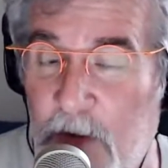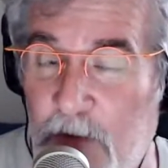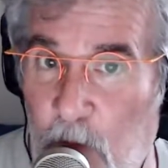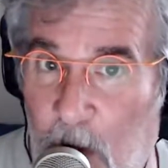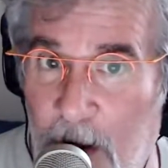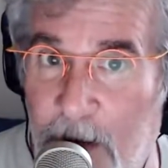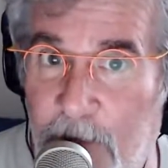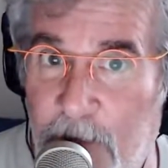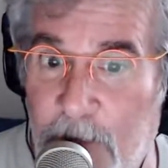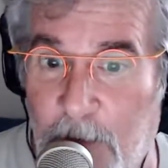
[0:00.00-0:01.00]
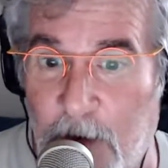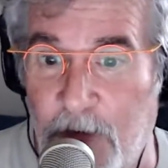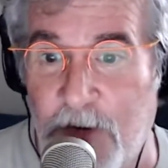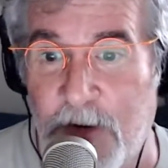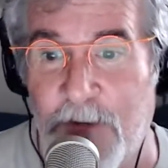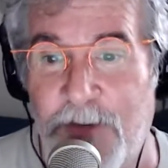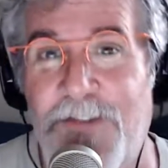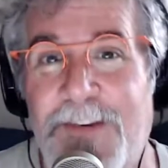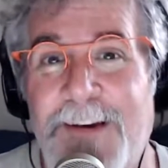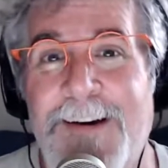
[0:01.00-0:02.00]
his wife, Marcia Kuhn,
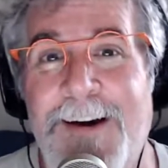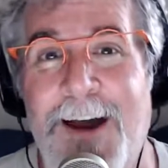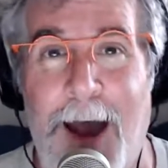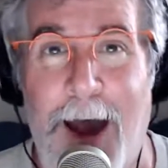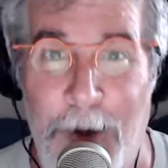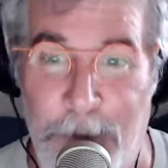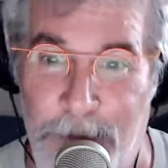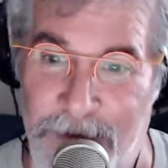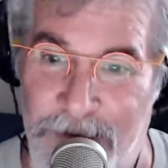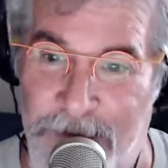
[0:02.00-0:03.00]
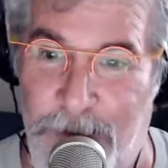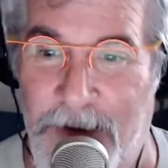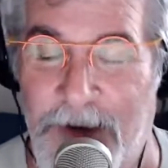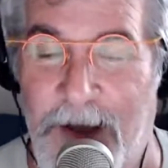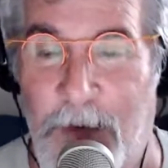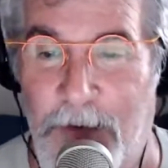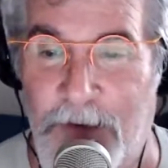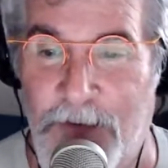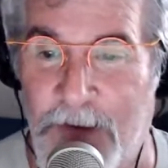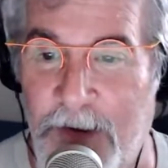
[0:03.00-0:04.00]
just happens to be a
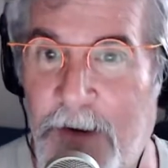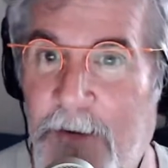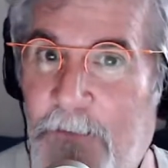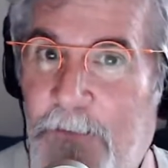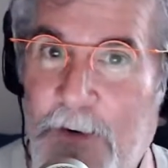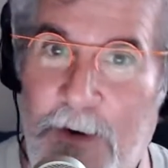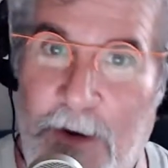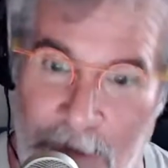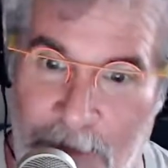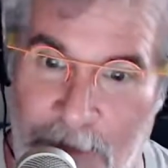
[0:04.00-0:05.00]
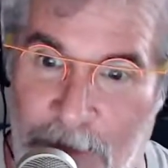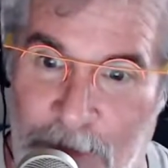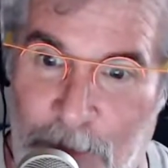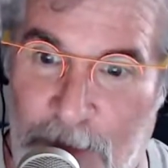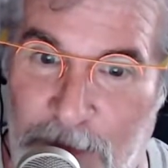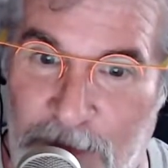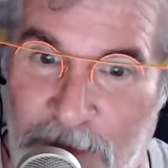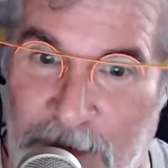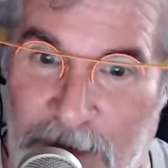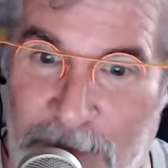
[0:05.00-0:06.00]
lobbyist for car dealerships in
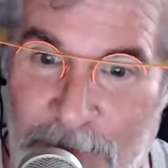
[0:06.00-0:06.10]
Michigan.